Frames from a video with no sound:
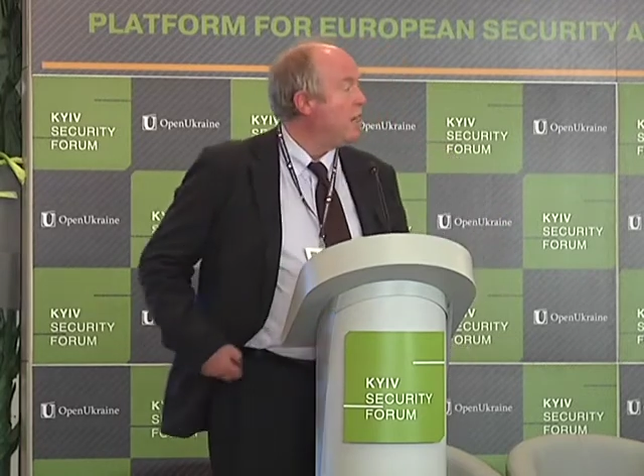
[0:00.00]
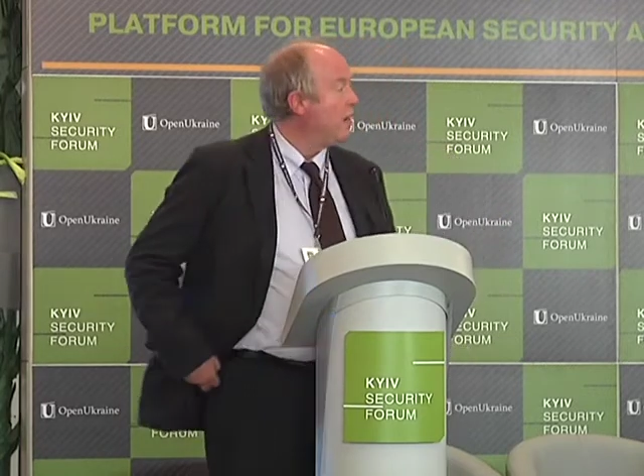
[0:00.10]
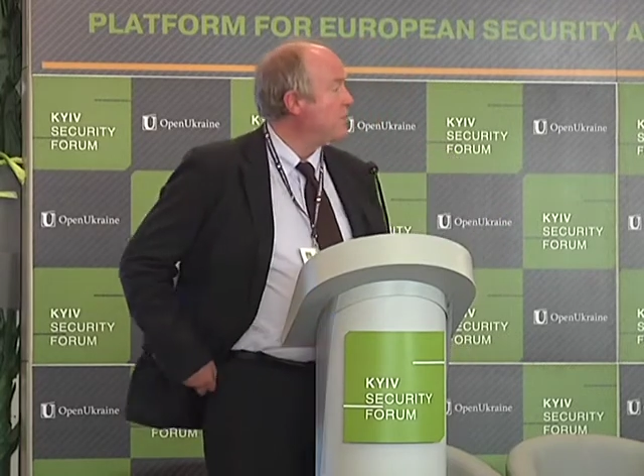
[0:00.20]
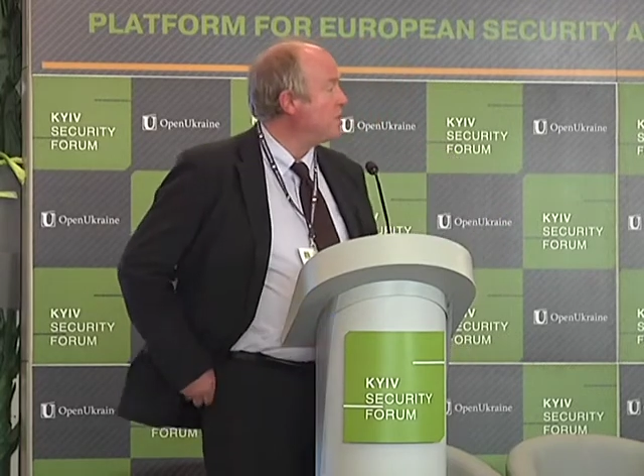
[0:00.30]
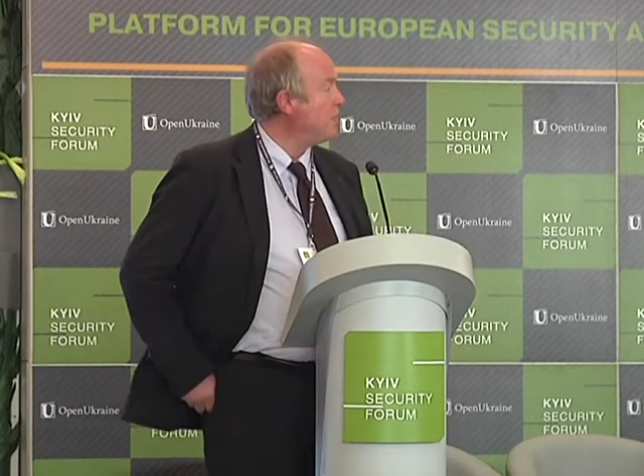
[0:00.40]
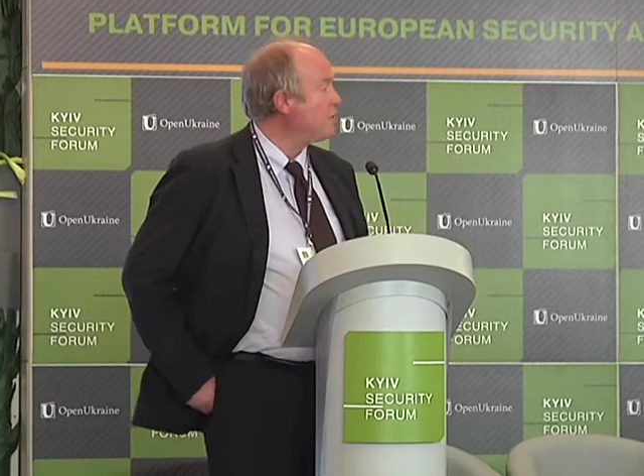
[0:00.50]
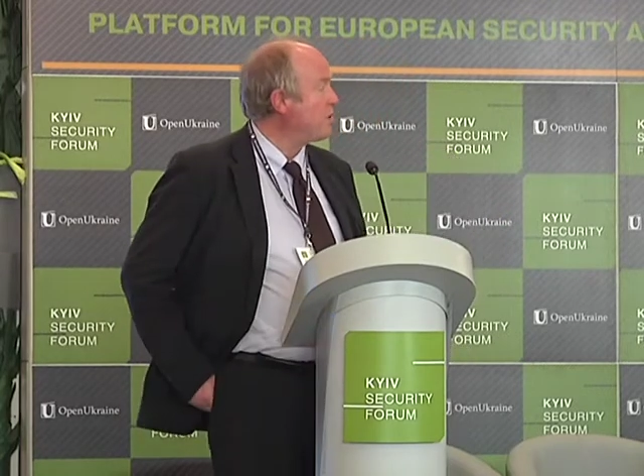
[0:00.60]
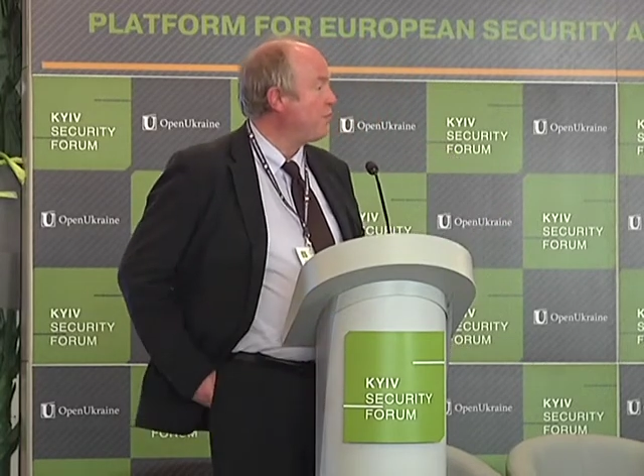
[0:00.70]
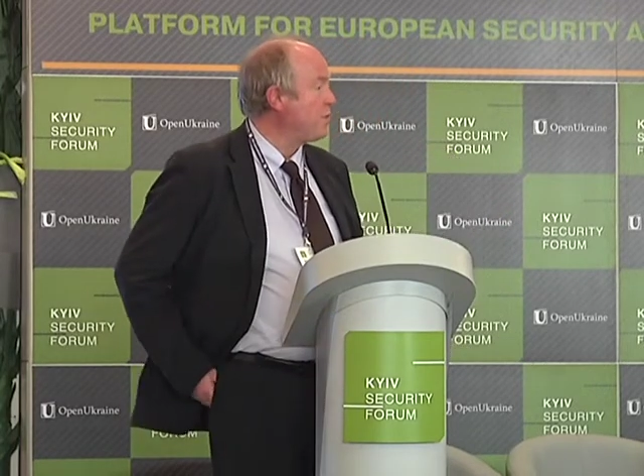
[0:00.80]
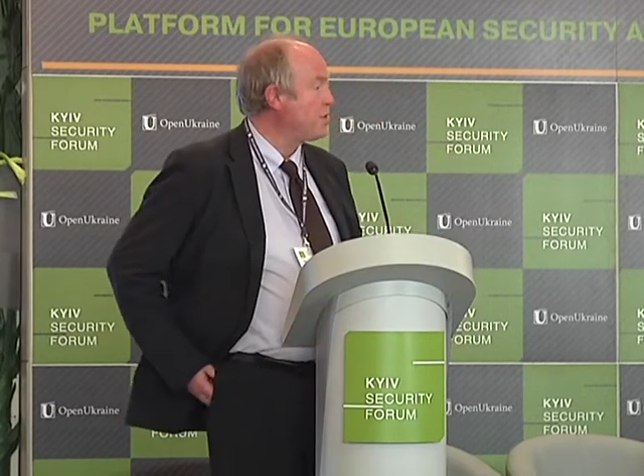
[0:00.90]
have seemed
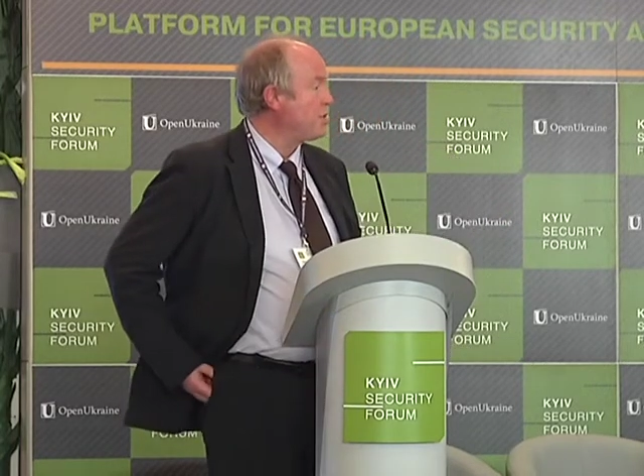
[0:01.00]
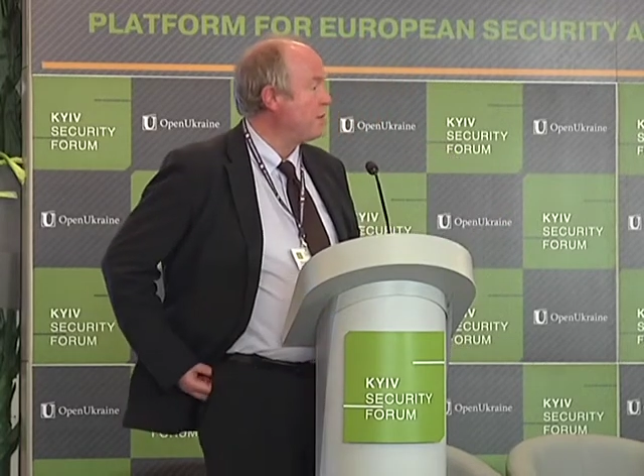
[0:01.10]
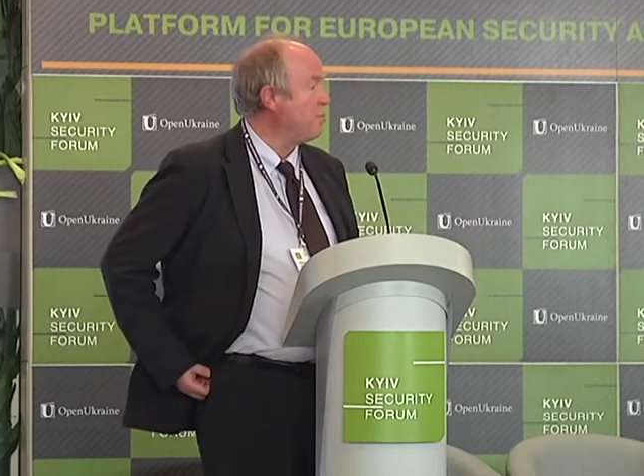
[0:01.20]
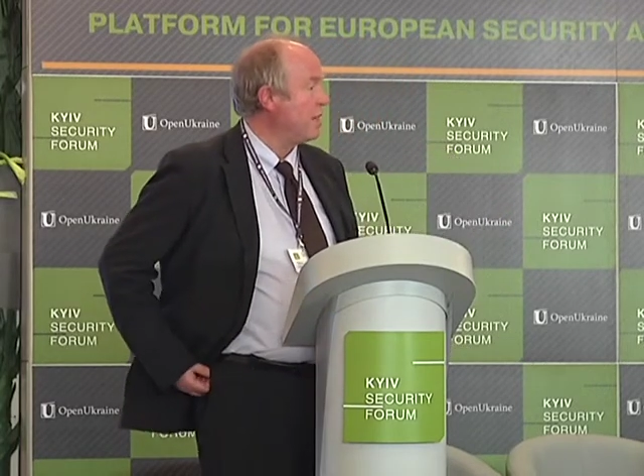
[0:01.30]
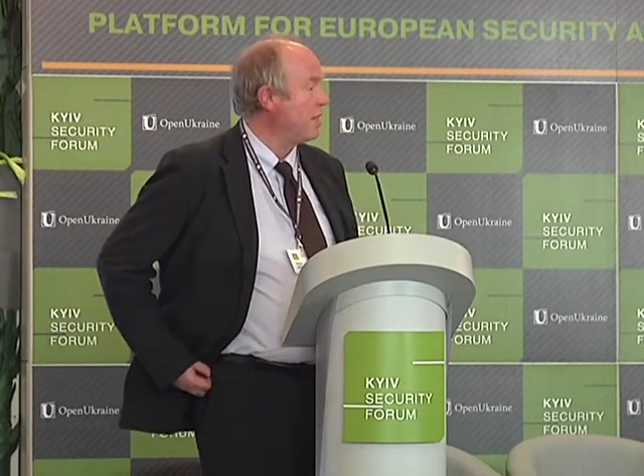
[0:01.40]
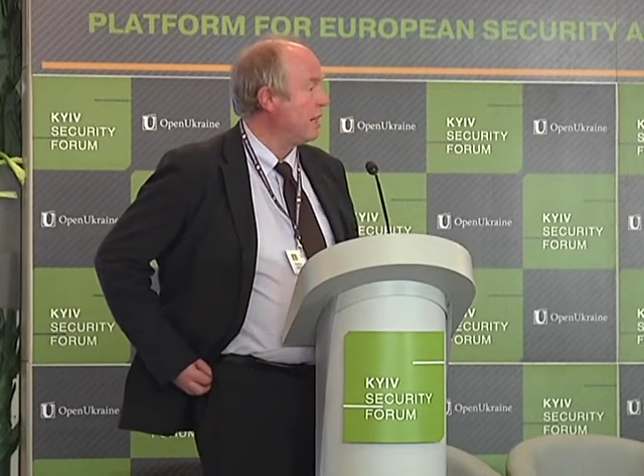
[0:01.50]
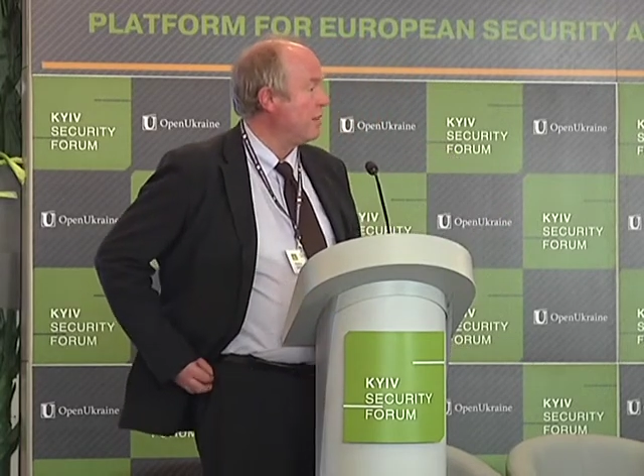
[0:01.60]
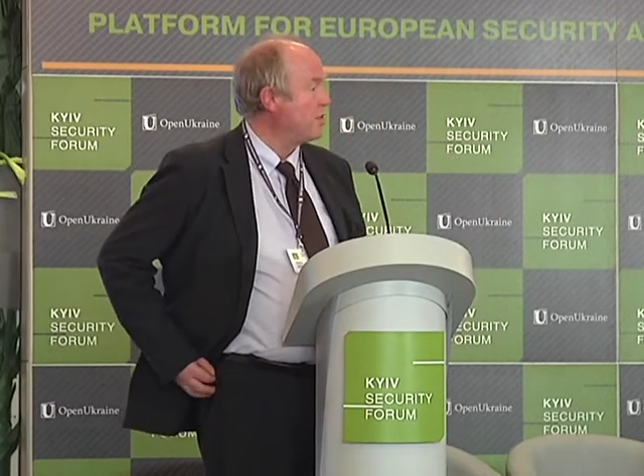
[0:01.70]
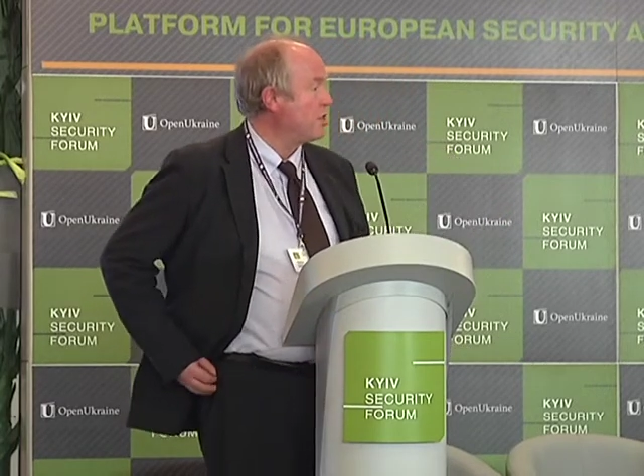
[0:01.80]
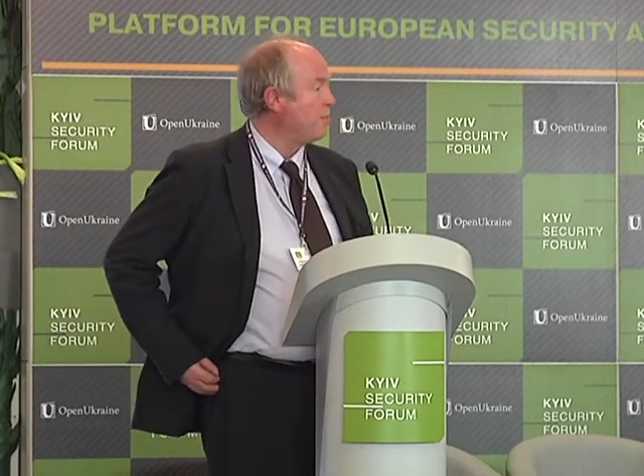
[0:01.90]
sufficient in many
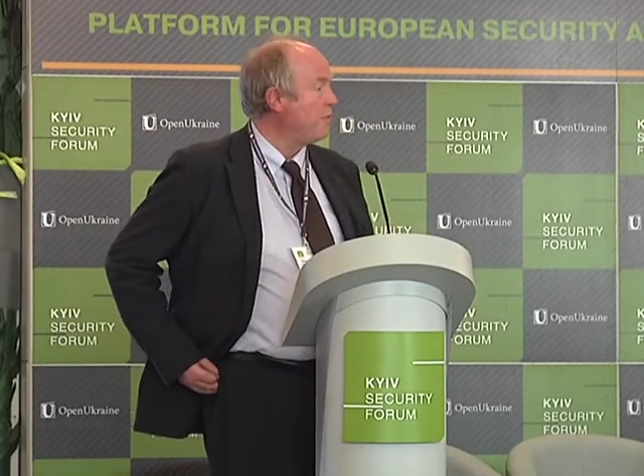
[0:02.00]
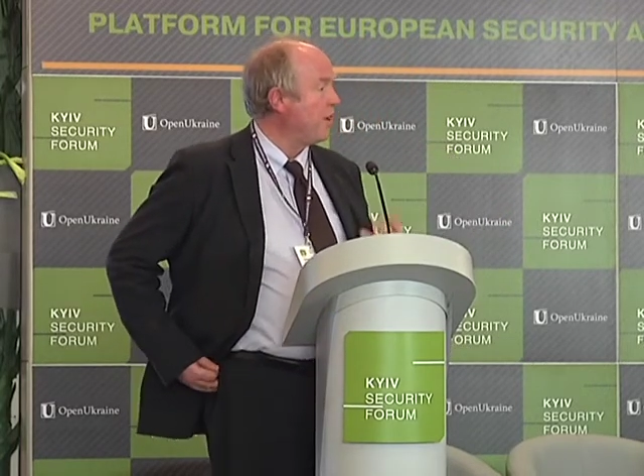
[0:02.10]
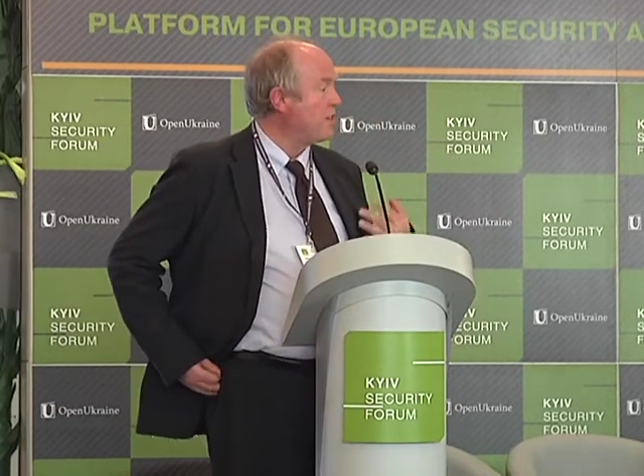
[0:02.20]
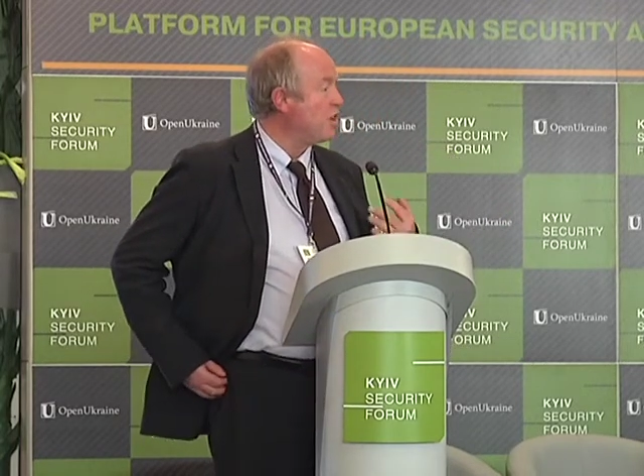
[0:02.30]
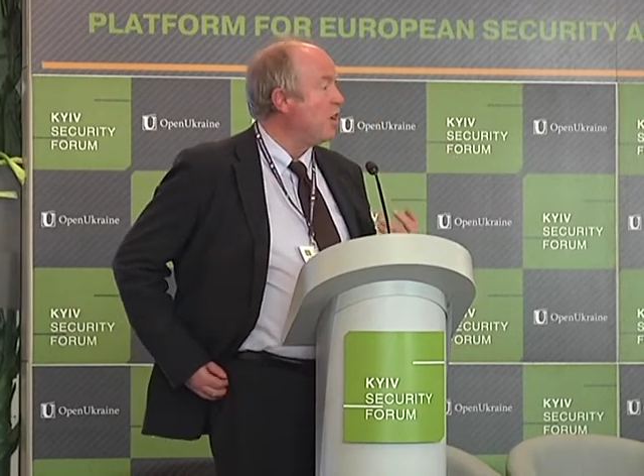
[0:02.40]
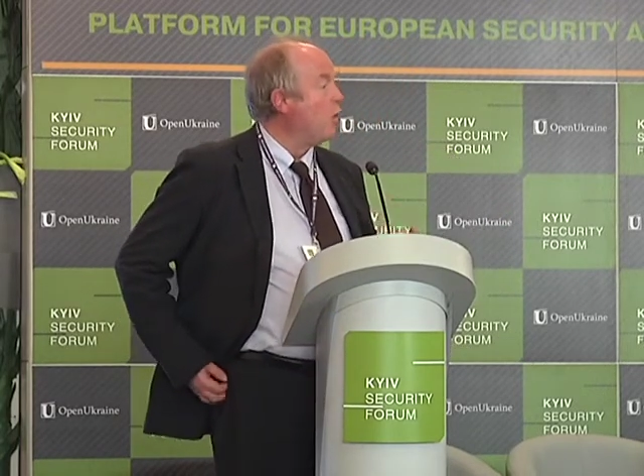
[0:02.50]
areas to prevent